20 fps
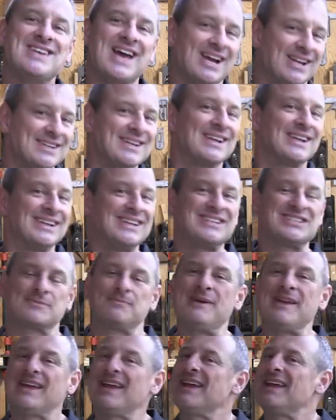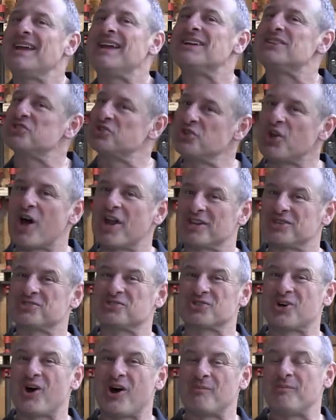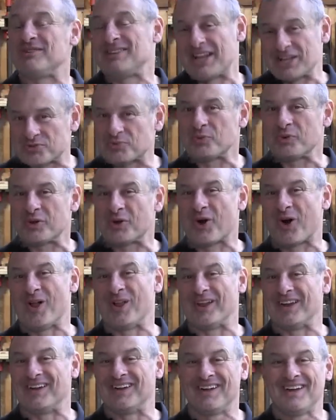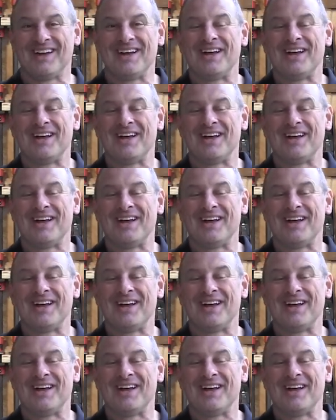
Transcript: Technically speaking, it's not a saw, but that's what we call it.